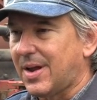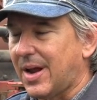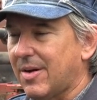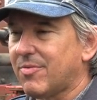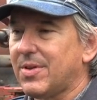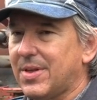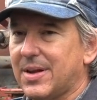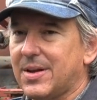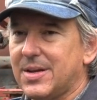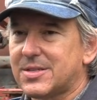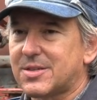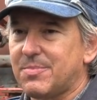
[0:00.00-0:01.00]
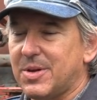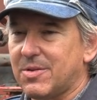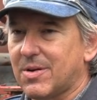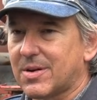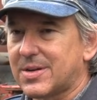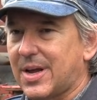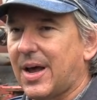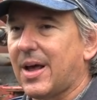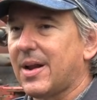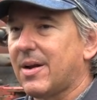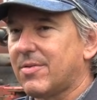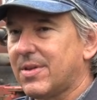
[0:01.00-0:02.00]
Everything needs to be looked
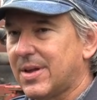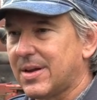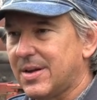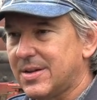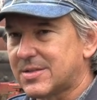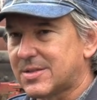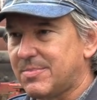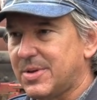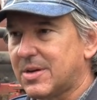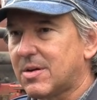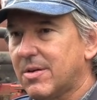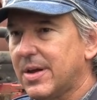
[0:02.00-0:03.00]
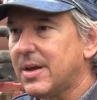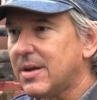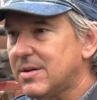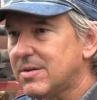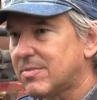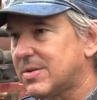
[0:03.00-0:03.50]
at, everything needs to be cleaned,